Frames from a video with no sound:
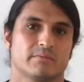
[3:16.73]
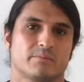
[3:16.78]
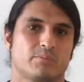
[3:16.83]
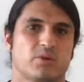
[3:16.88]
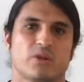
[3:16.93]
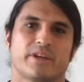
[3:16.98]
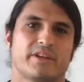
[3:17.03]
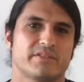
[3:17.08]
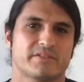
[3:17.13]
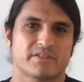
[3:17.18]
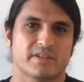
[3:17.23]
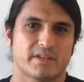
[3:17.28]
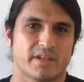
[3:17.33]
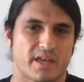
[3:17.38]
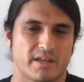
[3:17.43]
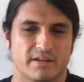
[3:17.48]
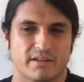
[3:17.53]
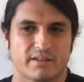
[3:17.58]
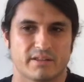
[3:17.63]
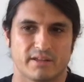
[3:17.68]
play and sing
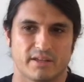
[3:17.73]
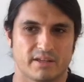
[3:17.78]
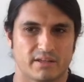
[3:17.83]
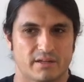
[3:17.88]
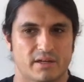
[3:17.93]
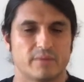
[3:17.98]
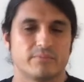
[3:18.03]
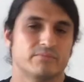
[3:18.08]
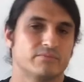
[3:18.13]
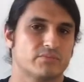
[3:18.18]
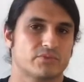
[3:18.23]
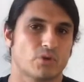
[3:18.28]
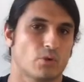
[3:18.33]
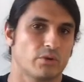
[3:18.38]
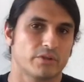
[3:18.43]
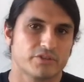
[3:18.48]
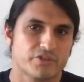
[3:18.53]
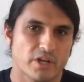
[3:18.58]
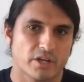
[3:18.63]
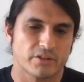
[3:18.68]
anything, and I'm
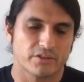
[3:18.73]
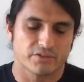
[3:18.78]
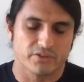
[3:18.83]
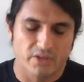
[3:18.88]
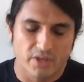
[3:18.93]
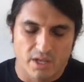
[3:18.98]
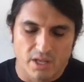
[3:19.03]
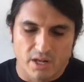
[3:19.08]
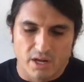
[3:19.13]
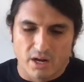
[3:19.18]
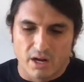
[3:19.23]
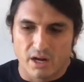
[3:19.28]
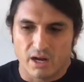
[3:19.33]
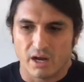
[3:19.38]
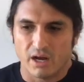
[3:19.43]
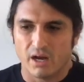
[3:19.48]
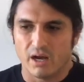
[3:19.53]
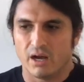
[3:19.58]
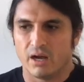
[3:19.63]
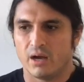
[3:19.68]
totally jealous.
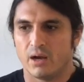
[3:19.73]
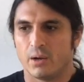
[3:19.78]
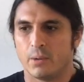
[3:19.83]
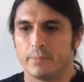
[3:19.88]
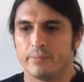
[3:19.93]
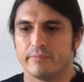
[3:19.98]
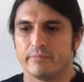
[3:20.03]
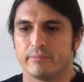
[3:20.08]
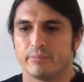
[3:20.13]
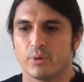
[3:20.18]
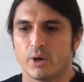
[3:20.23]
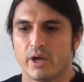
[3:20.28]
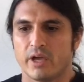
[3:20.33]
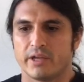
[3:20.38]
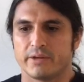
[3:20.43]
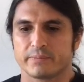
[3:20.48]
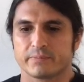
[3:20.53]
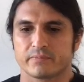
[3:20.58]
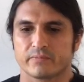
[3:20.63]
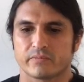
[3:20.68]

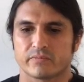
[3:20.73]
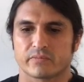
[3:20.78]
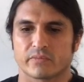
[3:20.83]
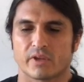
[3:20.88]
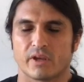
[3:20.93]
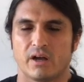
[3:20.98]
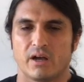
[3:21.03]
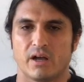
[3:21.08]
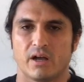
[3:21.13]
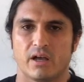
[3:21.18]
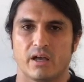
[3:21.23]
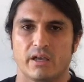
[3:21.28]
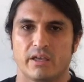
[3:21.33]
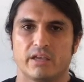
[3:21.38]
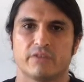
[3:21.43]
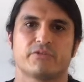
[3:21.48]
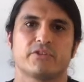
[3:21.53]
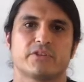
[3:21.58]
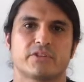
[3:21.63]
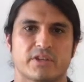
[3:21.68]
But
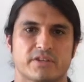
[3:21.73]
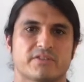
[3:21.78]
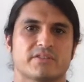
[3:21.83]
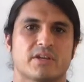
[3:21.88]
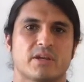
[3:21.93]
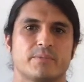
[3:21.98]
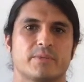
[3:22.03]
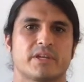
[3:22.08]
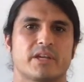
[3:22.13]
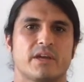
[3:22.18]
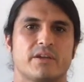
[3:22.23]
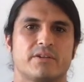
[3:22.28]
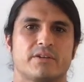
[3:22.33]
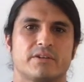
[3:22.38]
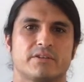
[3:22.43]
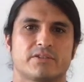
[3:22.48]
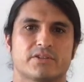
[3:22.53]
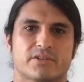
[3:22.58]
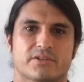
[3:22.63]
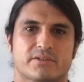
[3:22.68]
if it doesn't come
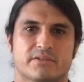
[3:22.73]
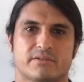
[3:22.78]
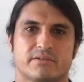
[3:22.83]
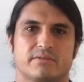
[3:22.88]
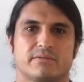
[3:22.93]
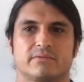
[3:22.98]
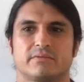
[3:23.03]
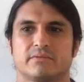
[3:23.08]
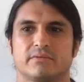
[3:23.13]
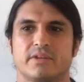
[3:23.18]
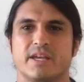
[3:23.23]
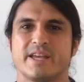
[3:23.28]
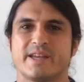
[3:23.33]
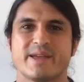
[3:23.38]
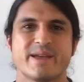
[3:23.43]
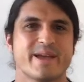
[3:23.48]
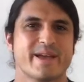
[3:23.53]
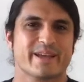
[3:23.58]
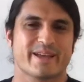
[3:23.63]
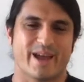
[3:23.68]
together, just
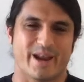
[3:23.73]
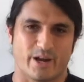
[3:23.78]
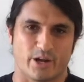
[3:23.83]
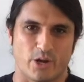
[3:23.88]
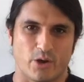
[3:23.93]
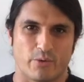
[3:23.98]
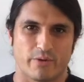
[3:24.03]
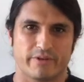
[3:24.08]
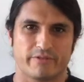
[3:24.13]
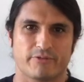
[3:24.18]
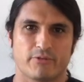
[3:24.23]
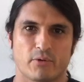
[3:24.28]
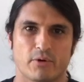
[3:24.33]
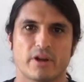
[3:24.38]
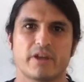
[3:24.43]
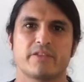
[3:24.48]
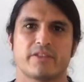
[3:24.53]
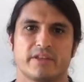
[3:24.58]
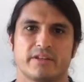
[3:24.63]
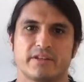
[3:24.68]
kind of going for
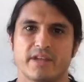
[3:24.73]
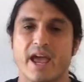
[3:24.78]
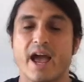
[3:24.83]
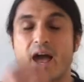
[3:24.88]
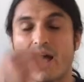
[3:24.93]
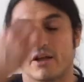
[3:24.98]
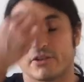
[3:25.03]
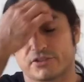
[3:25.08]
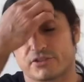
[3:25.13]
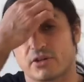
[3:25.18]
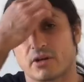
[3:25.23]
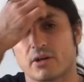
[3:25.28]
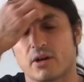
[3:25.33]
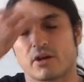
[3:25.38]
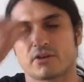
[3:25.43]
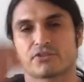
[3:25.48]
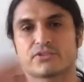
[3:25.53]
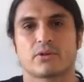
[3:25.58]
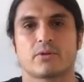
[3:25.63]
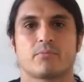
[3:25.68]
it, then yeah, I'll
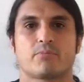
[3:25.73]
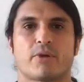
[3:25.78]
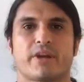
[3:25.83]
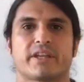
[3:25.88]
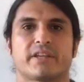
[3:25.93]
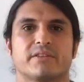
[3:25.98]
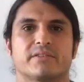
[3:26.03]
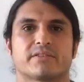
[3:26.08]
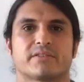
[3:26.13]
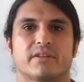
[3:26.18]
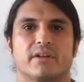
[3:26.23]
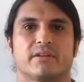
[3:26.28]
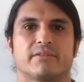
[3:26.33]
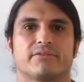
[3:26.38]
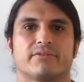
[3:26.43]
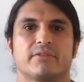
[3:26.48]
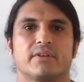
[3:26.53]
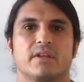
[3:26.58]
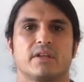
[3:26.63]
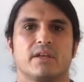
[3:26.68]
start breaking
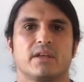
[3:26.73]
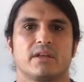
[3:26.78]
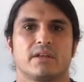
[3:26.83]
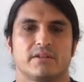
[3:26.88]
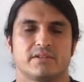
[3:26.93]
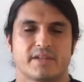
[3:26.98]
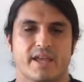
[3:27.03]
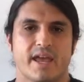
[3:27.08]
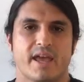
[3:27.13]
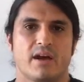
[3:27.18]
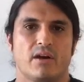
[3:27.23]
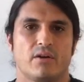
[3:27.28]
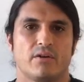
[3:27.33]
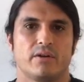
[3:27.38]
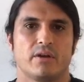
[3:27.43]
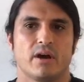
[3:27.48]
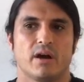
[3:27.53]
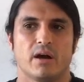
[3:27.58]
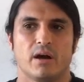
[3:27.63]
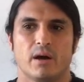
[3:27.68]
stuff down.